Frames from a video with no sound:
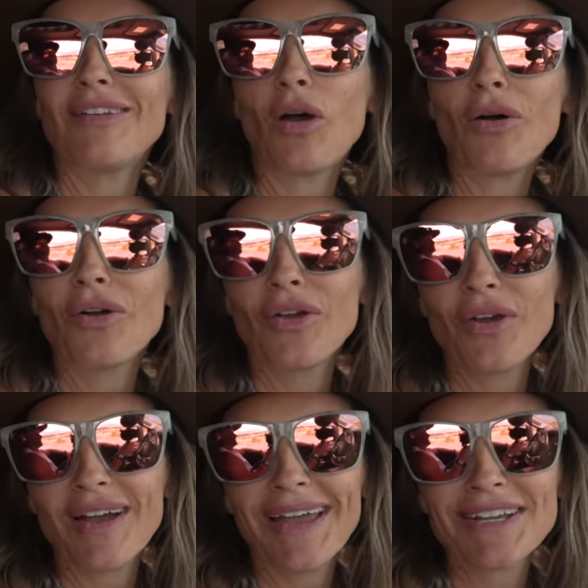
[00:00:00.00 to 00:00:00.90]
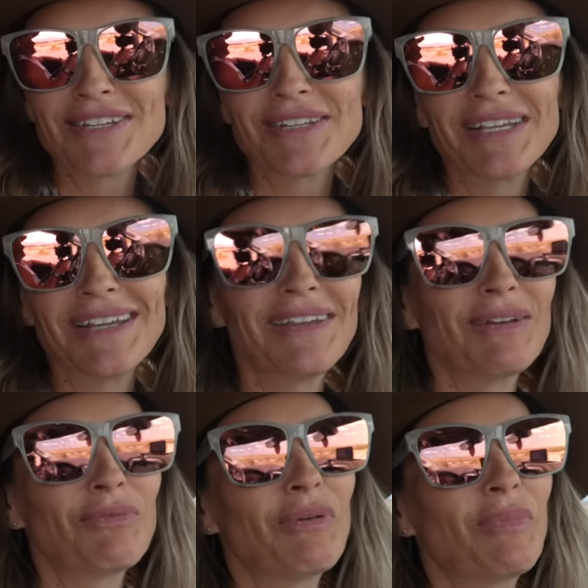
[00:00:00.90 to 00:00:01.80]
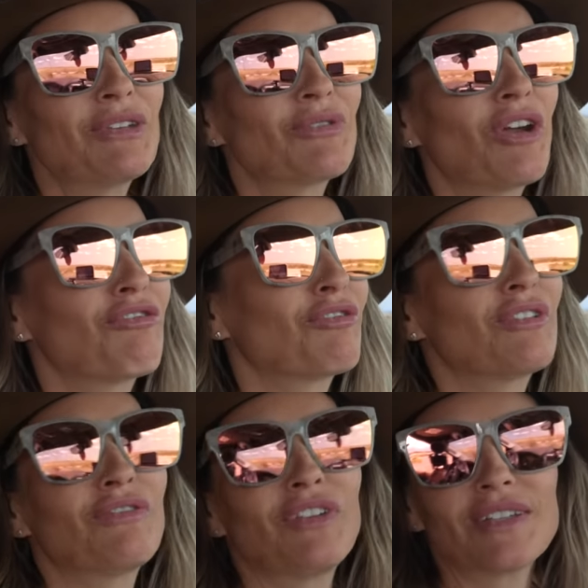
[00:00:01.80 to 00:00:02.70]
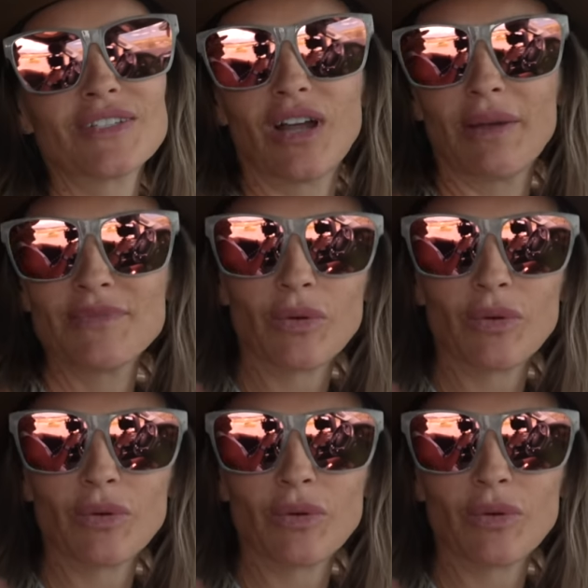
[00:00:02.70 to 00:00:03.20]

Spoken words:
No, I actually, when we drove through the first time,